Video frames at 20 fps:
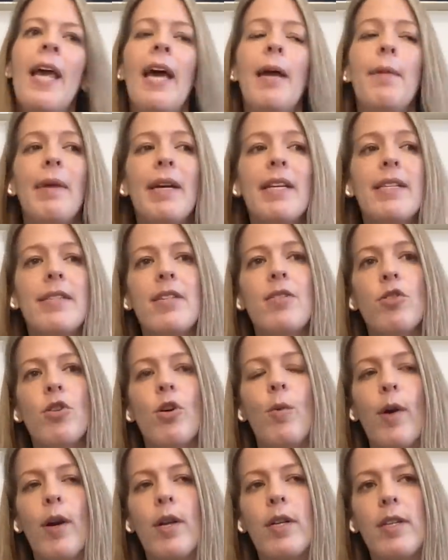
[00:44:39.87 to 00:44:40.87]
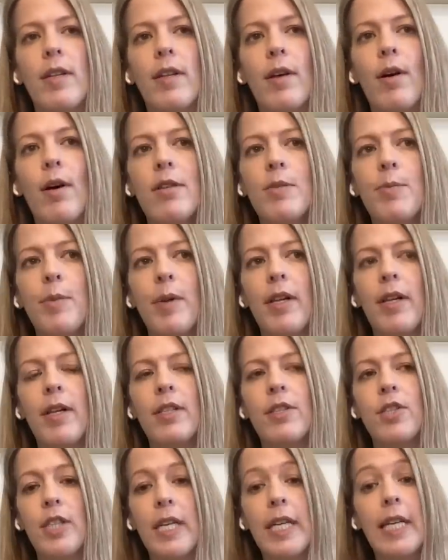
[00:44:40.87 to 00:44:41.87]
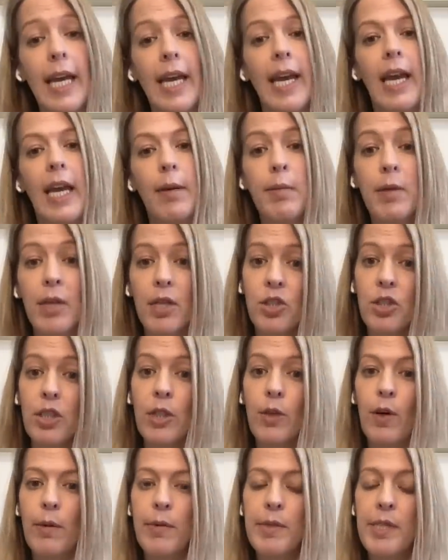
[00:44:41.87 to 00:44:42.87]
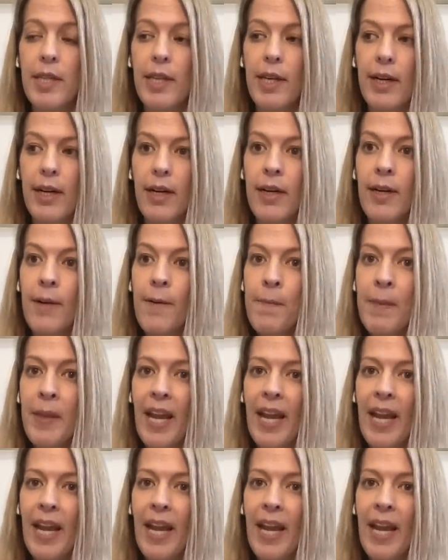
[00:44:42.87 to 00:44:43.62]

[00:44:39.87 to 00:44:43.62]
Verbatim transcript: and my sister works at the hospital, and she came because she knew I was there,